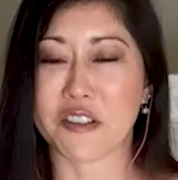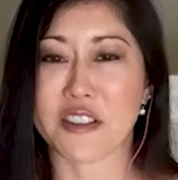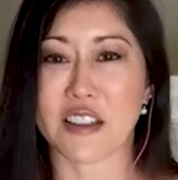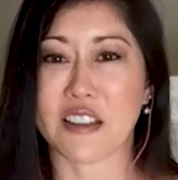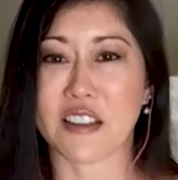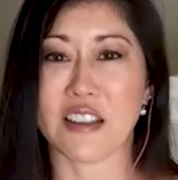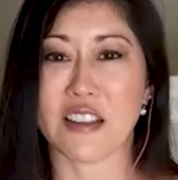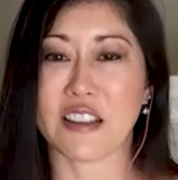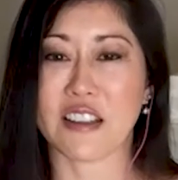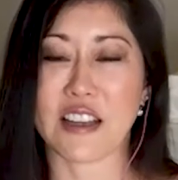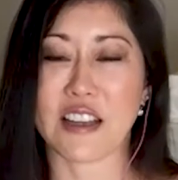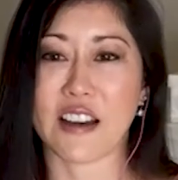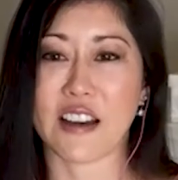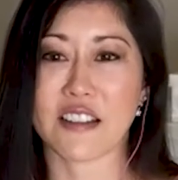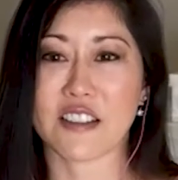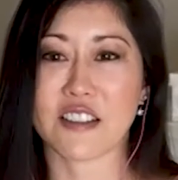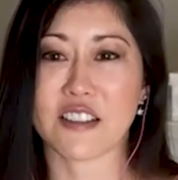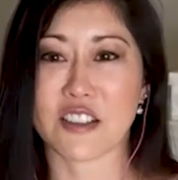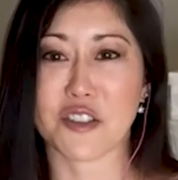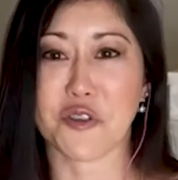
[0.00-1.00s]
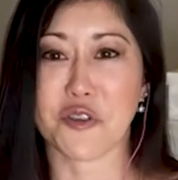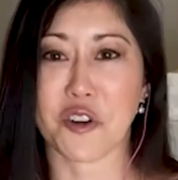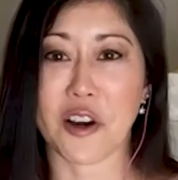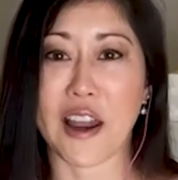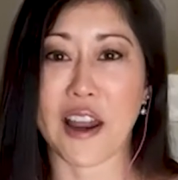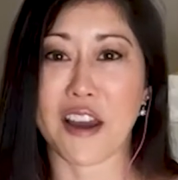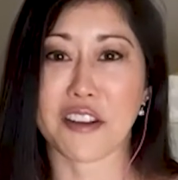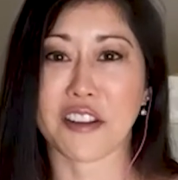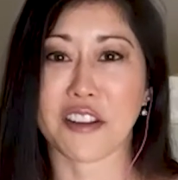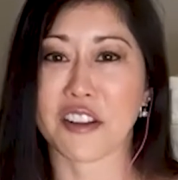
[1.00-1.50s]
I think not just for
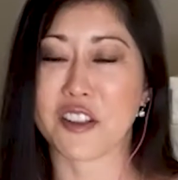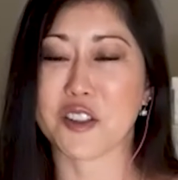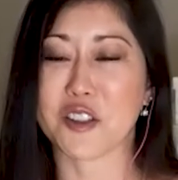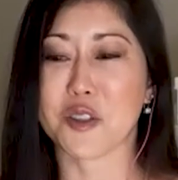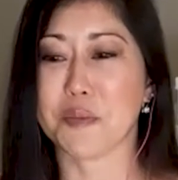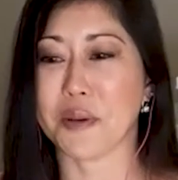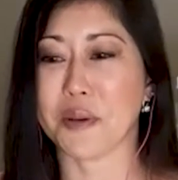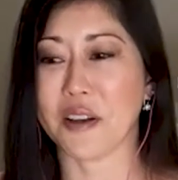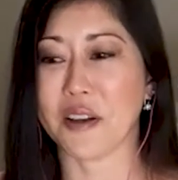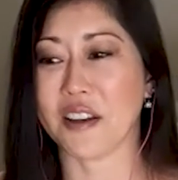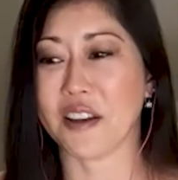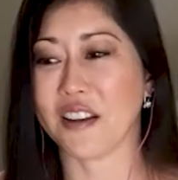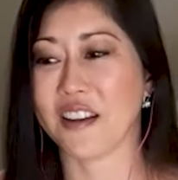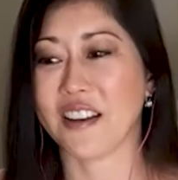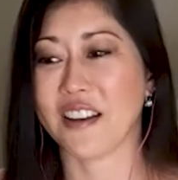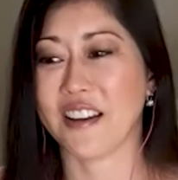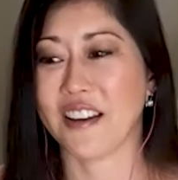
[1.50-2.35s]
athletes, but,